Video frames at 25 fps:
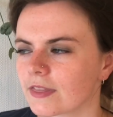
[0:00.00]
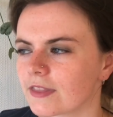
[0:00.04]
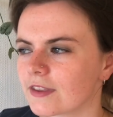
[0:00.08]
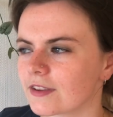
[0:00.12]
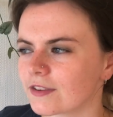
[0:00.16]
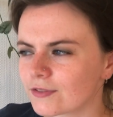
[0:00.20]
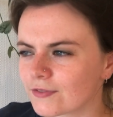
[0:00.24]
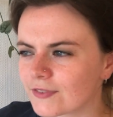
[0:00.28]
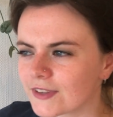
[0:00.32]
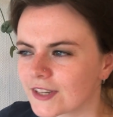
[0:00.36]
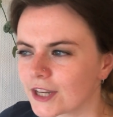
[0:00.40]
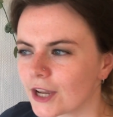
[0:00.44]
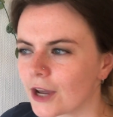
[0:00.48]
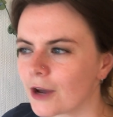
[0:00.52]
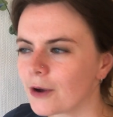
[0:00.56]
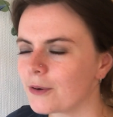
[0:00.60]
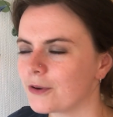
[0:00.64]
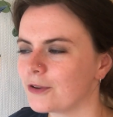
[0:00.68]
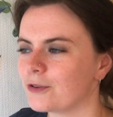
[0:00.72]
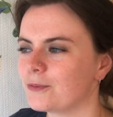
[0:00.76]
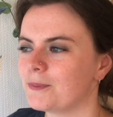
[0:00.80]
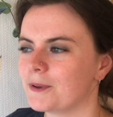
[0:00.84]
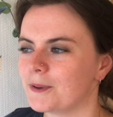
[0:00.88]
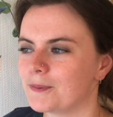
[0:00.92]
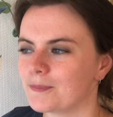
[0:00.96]
This video
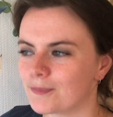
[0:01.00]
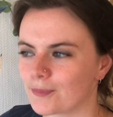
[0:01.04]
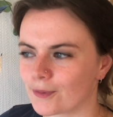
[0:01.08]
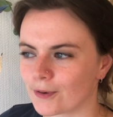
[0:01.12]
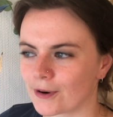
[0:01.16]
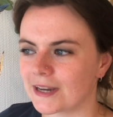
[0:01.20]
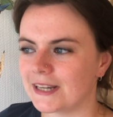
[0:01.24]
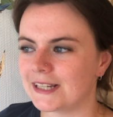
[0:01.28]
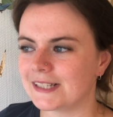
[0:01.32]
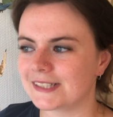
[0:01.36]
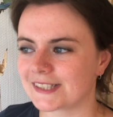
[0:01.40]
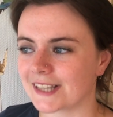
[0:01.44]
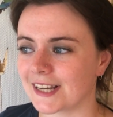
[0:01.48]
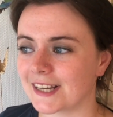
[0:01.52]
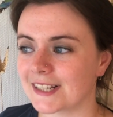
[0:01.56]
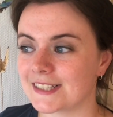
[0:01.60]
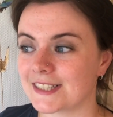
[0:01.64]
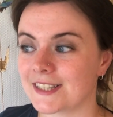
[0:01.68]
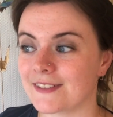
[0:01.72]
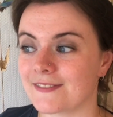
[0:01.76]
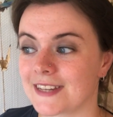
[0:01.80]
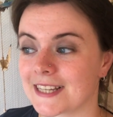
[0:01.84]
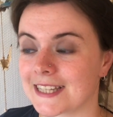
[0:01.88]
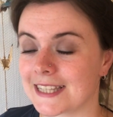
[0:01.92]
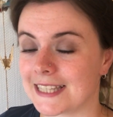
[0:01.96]
has been pretty
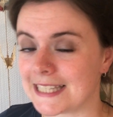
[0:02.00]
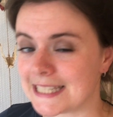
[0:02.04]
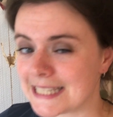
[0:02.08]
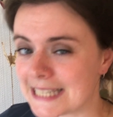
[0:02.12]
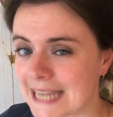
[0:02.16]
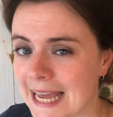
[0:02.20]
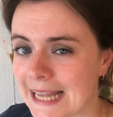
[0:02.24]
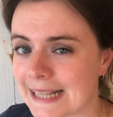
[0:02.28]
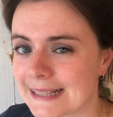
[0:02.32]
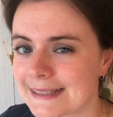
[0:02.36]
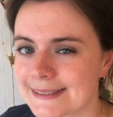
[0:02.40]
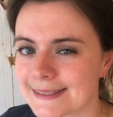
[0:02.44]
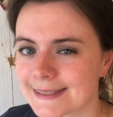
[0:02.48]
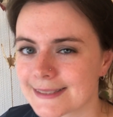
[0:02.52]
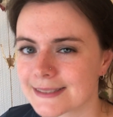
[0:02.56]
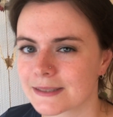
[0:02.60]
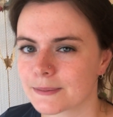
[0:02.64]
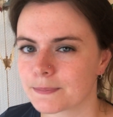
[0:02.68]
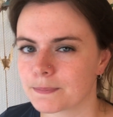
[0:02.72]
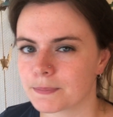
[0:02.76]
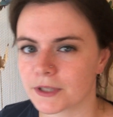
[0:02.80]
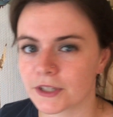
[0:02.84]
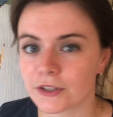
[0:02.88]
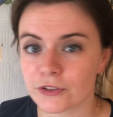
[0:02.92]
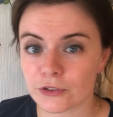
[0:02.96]
scientifically dense,
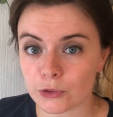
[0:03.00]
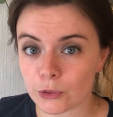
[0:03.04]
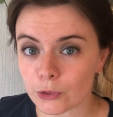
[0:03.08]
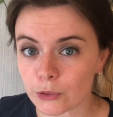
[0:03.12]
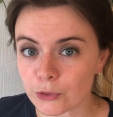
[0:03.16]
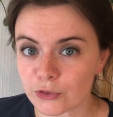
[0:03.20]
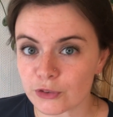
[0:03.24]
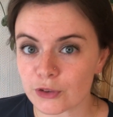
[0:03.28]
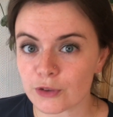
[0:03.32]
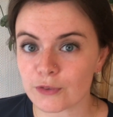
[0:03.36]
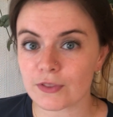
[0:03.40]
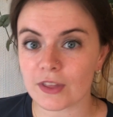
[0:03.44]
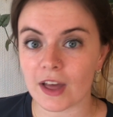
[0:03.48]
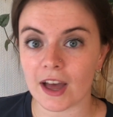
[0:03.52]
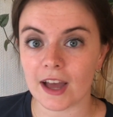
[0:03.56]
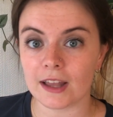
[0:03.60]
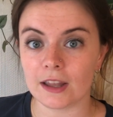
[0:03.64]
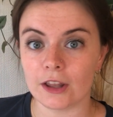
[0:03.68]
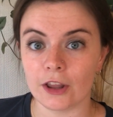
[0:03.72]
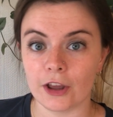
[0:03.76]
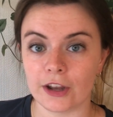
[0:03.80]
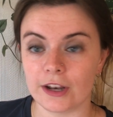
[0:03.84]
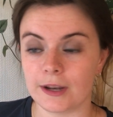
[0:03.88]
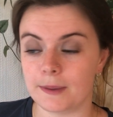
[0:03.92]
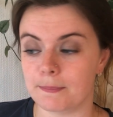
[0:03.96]
but it's all stuff that I
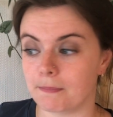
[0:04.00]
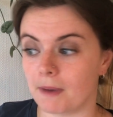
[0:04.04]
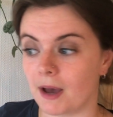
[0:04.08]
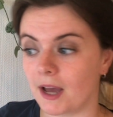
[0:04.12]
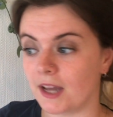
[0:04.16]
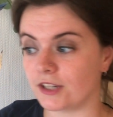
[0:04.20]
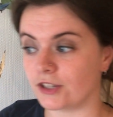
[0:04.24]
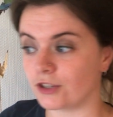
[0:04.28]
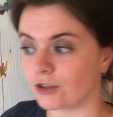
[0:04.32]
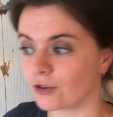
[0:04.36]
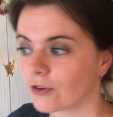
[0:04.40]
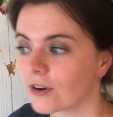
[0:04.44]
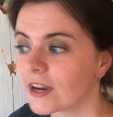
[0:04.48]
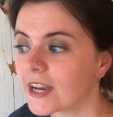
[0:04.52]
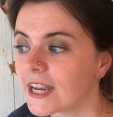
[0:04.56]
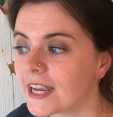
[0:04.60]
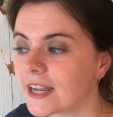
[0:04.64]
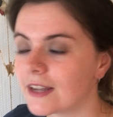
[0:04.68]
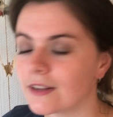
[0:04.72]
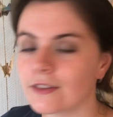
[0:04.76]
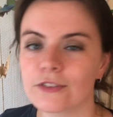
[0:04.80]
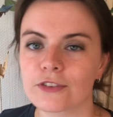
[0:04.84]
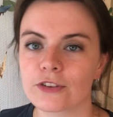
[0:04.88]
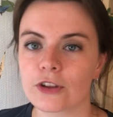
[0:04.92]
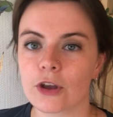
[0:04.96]
learnt in my degree,
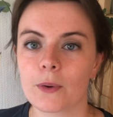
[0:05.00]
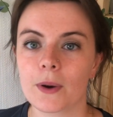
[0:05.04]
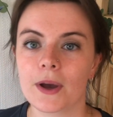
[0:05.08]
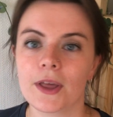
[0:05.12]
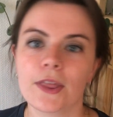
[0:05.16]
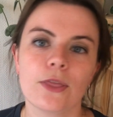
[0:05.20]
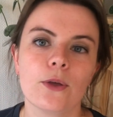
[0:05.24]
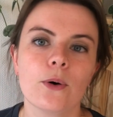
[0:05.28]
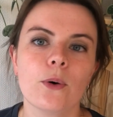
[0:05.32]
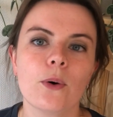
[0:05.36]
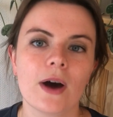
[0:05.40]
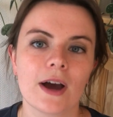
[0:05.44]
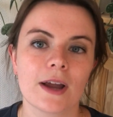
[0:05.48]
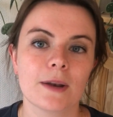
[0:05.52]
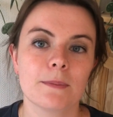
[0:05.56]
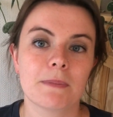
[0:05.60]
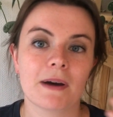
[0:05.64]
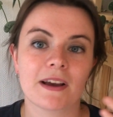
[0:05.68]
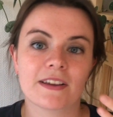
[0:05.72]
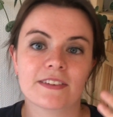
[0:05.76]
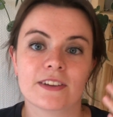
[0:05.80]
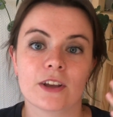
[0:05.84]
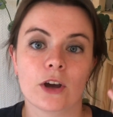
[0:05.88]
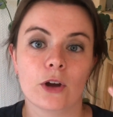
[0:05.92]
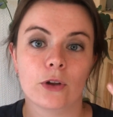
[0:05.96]
and so I thought I'd
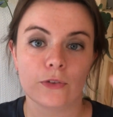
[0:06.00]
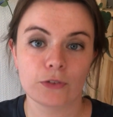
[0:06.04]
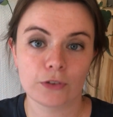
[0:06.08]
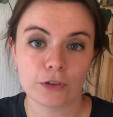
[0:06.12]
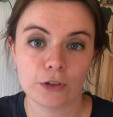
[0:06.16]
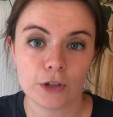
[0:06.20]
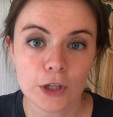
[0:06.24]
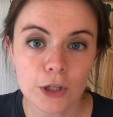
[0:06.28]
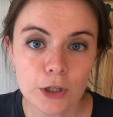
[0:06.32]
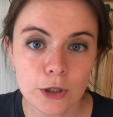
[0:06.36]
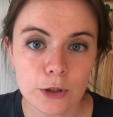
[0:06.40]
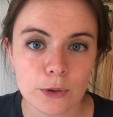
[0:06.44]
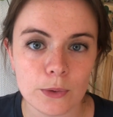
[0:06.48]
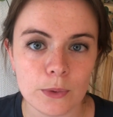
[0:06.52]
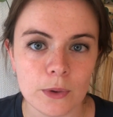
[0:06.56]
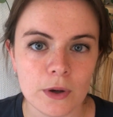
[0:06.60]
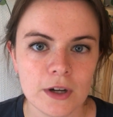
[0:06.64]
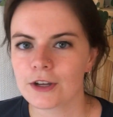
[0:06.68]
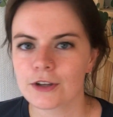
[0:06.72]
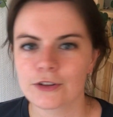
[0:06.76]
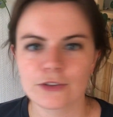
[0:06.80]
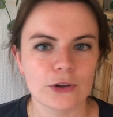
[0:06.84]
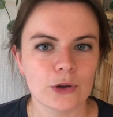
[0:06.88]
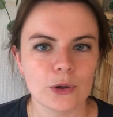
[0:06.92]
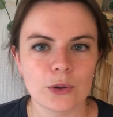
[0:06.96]
pass it on to you,
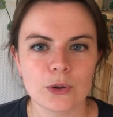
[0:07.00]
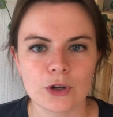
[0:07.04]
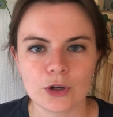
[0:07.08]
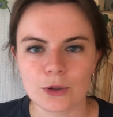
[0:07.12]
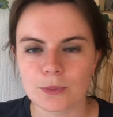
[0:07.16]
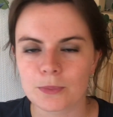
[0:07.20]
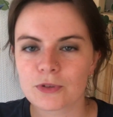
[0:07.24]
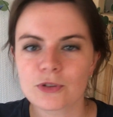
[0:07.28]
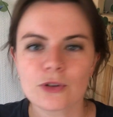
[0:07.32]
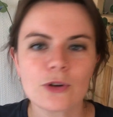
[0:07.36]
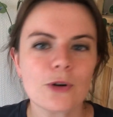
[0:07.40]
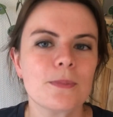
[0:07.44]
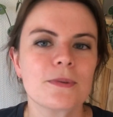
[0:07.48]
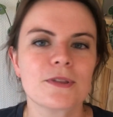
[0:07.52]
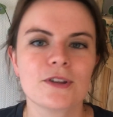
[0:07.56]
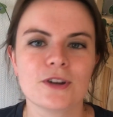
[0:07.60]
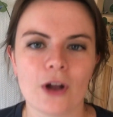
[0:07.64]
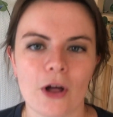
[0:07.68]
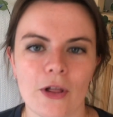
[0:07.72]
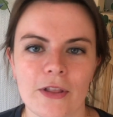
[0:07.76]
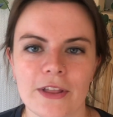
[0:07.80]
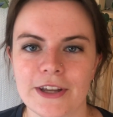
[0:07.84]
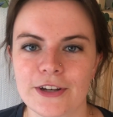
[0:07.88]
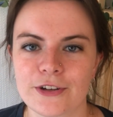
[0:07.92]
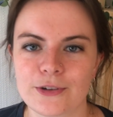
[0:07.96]
so you can absorb the
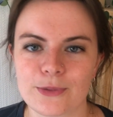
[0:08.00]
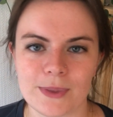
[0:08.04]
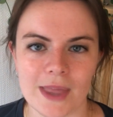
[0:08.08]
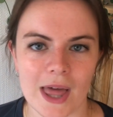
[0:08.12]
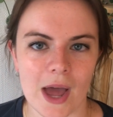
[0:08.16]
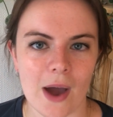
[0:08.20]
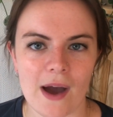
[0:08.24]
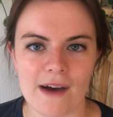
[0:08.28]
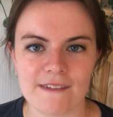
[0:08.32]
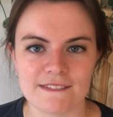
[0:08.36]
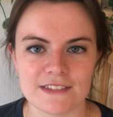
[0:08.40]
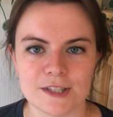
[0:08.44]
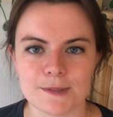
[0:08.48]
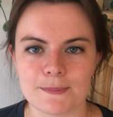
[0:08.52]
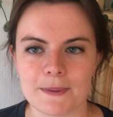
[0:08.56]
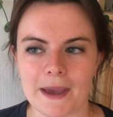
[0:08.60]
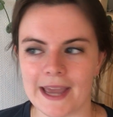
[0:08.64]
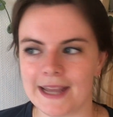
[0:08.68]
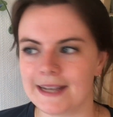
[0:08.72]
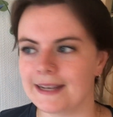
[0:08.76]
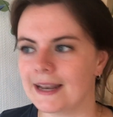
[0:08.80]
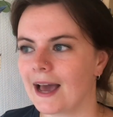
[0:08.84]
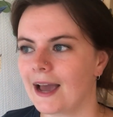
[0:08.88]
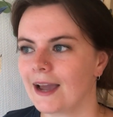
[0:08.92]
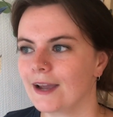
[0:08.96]
knowledge without having to pay
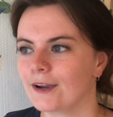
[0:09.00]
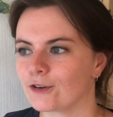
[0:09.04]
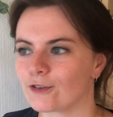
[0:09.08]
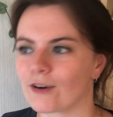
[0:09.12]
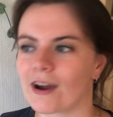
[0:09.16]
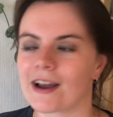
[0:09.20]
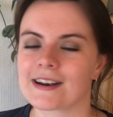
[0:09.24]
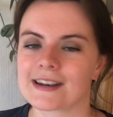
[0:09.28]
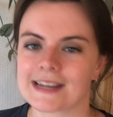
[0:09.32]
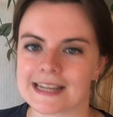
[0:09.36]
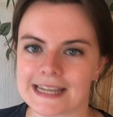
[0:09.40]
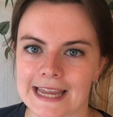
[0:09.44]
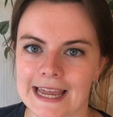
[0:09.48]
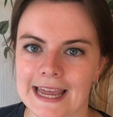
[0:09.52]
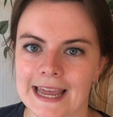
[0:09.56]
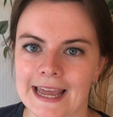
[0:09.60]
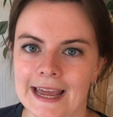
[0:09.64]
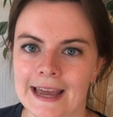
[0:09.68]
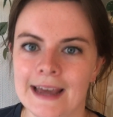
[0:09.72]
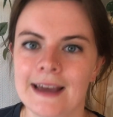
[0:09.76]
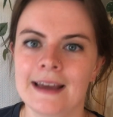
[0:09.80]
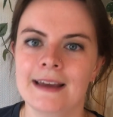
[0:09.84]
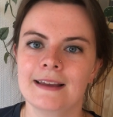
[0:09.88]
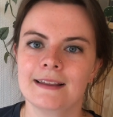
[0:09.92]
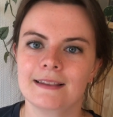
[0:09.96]
£9,000 a
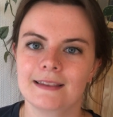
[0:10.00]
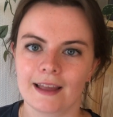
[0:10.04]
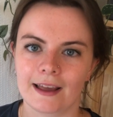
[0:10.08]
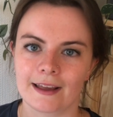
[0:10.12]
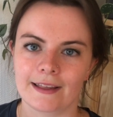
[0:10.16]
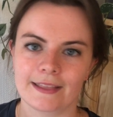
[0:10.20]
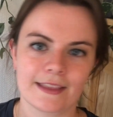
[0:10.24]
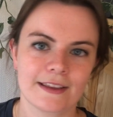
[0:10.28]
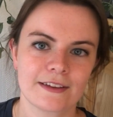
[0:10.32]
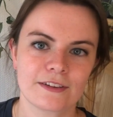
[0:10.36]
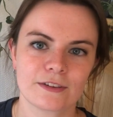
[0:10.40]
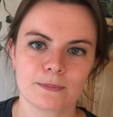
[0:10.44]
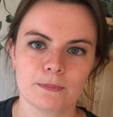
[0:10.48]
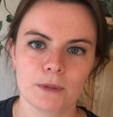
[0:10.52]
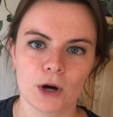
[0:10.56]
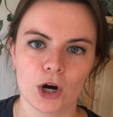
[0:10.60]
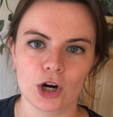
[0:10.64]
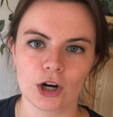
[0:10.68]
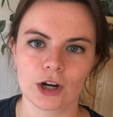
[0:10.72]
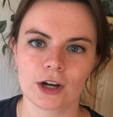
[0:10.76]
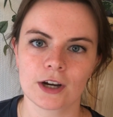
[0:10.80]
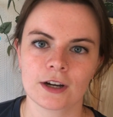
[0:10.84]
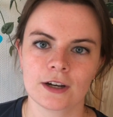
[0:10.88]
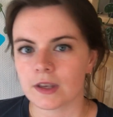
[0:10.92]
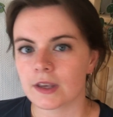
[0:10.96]
year like this
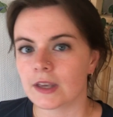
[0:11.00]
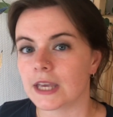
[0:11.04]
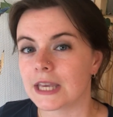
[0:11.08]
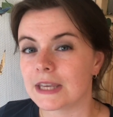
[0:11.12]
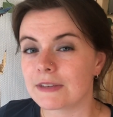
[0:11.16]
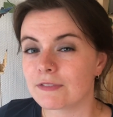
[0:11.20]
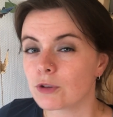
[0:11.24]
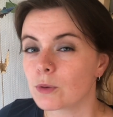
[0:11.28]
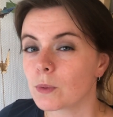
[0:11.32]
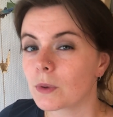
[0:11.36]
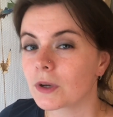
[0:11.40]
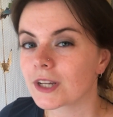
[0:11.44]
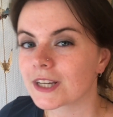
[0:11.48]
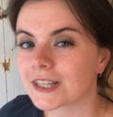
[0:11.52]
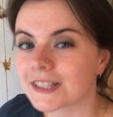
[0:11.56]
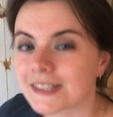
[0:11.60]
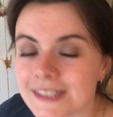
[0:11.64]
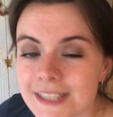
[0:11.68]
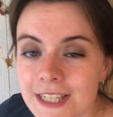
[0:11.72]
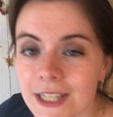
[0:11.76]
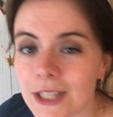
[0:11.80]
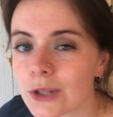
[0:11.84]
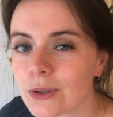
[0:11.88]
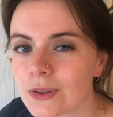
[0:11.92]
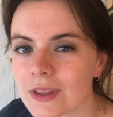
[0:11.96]
mug. If you want to
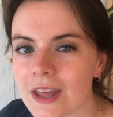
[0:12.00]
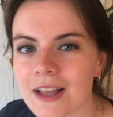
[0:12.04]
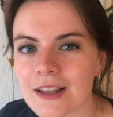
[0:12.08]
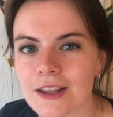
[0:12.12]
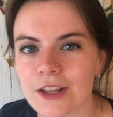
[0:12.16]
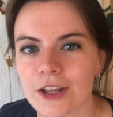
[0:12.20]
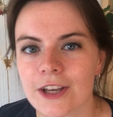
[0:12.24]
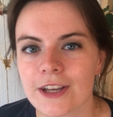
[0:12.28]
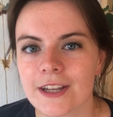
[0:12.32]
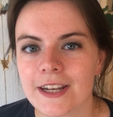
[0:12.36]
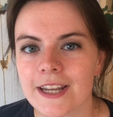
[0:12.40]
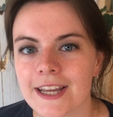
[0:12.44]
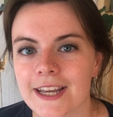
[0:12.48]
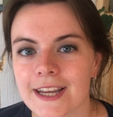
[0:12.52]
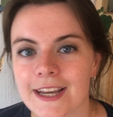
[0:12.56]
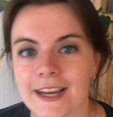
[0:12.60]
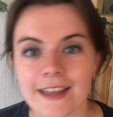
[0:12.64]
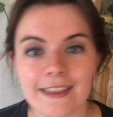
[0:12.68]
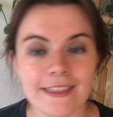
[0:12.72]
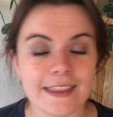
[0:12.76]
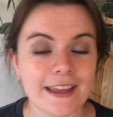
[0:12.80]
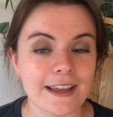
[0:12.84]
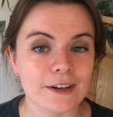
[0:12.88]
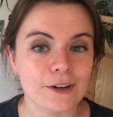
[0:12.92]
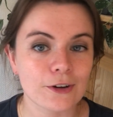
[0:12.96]
continue that
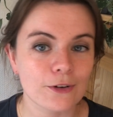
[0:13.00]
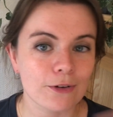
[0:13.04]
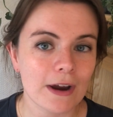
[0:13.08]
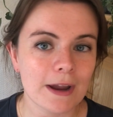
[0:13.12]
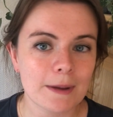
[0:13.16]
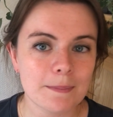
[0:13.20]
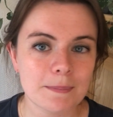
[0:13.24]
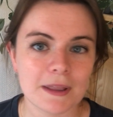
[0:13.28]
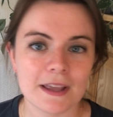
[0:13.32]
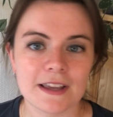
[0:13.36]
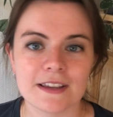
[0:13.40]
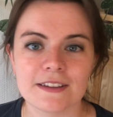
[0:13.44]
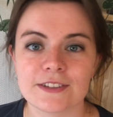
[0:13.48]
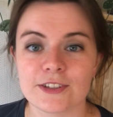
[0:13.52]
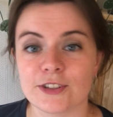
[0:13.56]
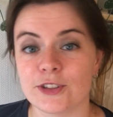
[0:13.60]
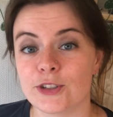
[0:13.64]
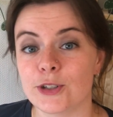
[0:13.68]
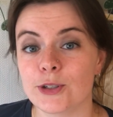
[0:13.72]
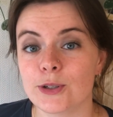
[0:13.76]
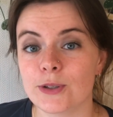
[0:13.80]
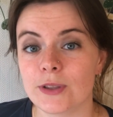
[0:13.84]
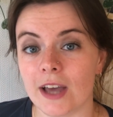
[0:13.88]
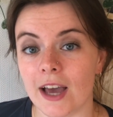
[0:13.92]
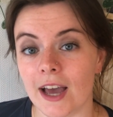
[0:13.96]
learning, then a great place to
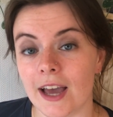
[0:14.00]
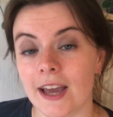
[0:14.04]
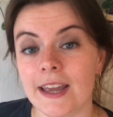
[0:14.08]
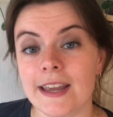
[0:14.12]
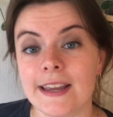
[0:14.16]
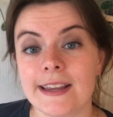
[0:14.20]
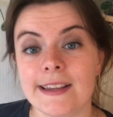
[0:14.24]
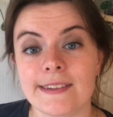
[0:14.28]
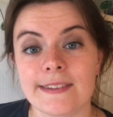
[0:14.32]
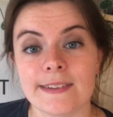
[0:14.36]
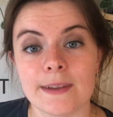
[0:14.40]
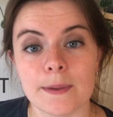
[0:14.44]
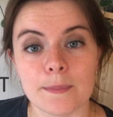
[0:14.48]
do that is